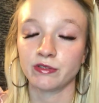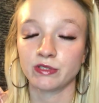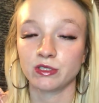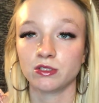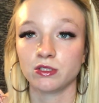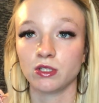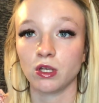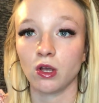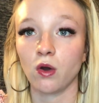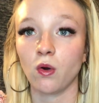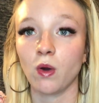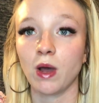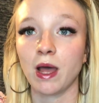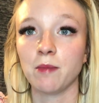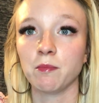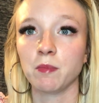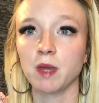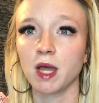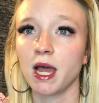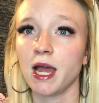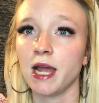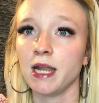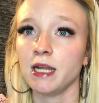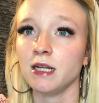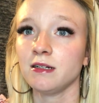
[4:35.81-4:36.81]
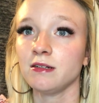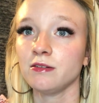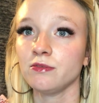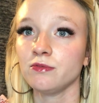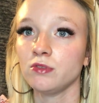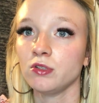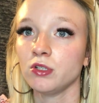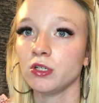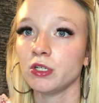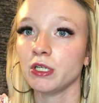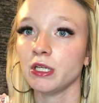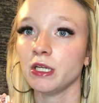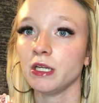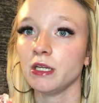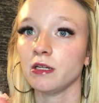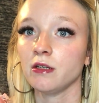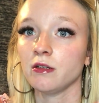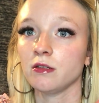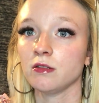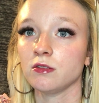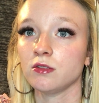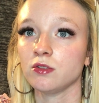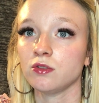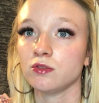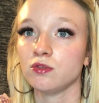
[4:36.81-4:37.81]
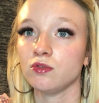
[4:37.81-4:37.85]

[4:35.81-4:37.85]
So I'm kind of looking